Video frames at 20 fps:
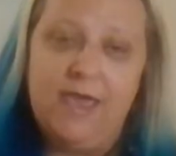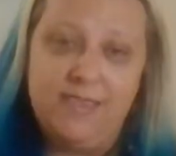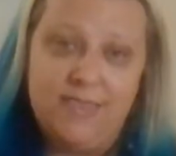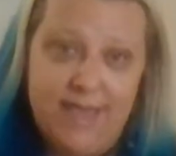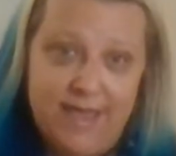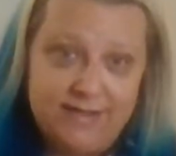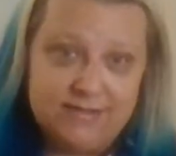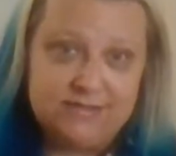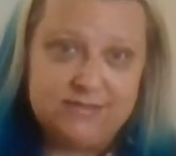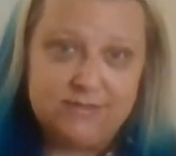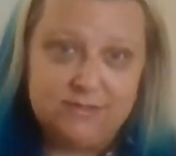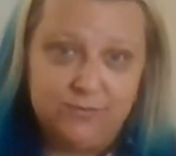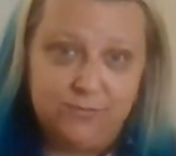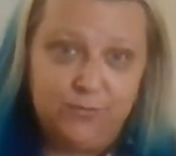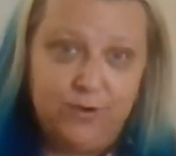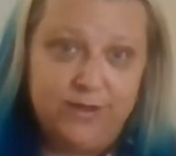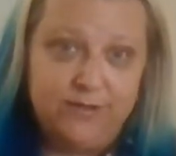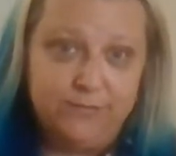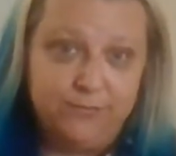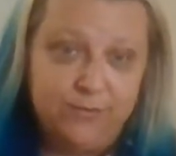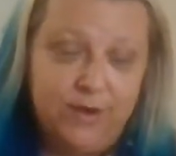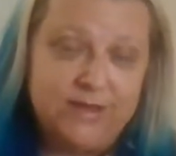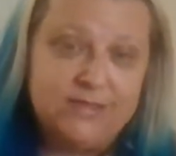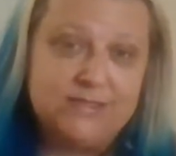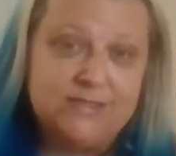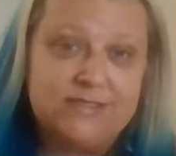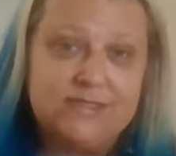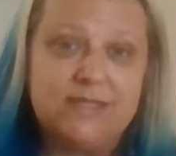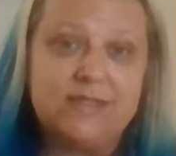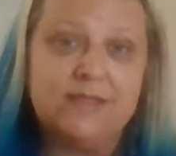And that
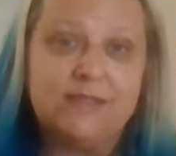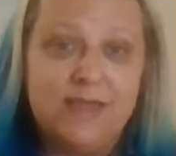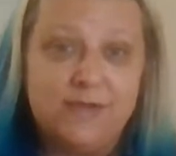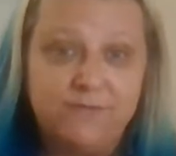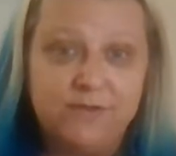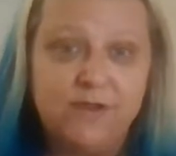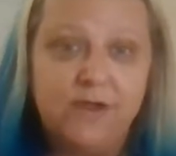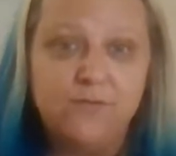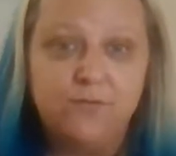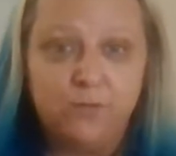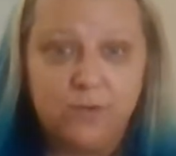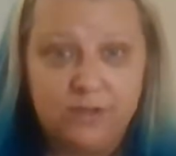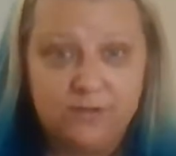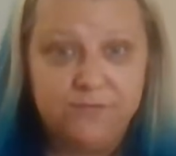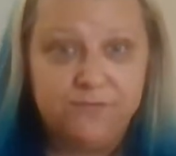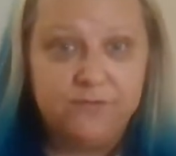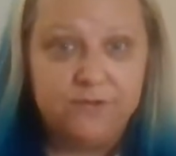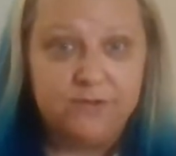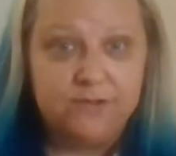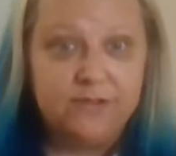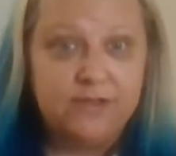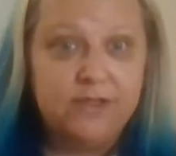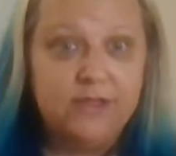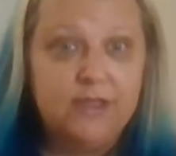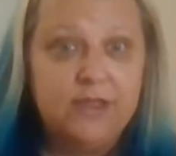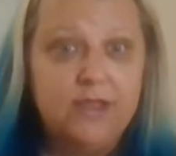rises to the level of willful